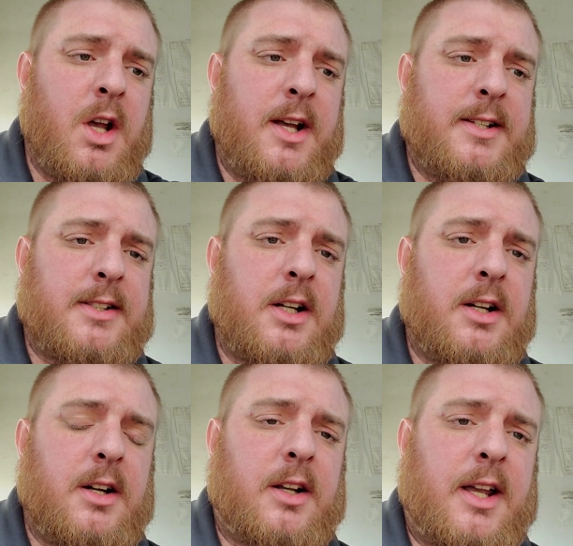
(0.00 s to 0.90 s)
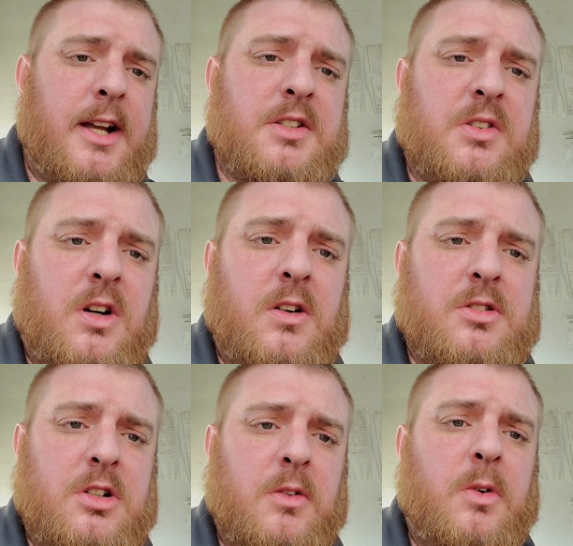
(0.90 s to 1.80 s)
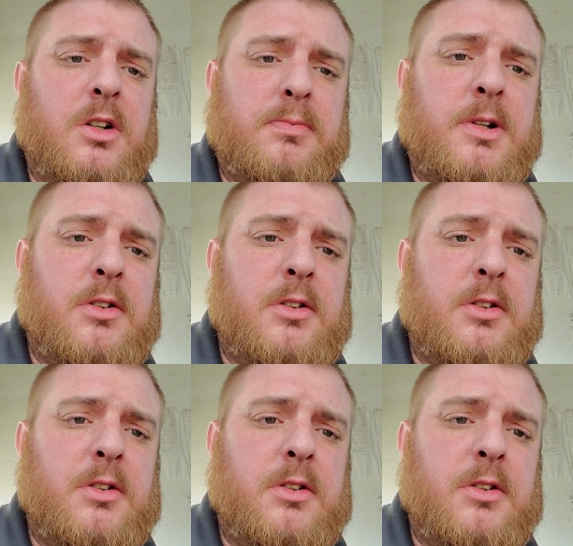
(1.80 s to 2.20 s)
is uh, cancel culture and what it's been